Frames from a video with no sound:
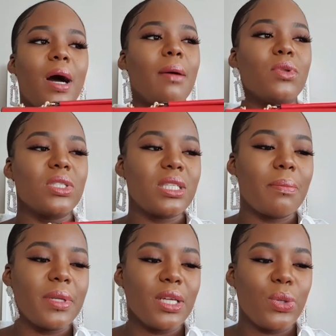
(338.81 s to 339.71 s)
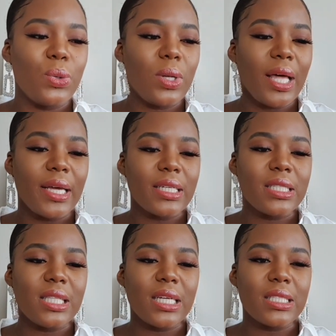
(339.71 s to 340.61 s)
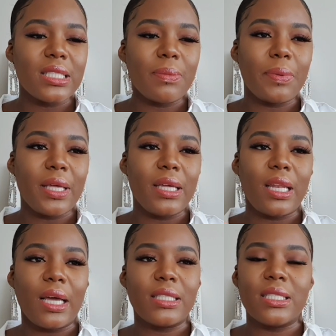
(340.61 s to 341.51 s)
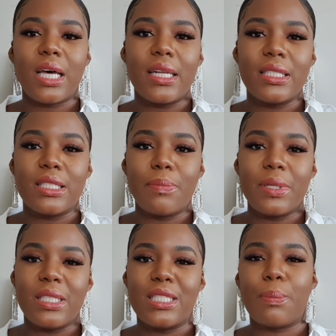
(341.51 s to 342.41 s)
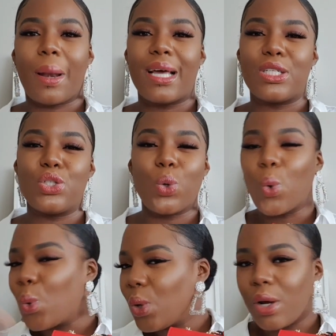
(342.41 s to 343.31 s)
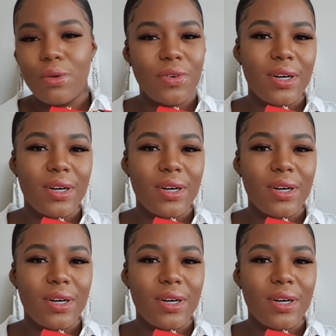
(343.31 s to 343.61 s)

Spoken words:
I'm not somebody who likes things to be, like designers to be splashed all over.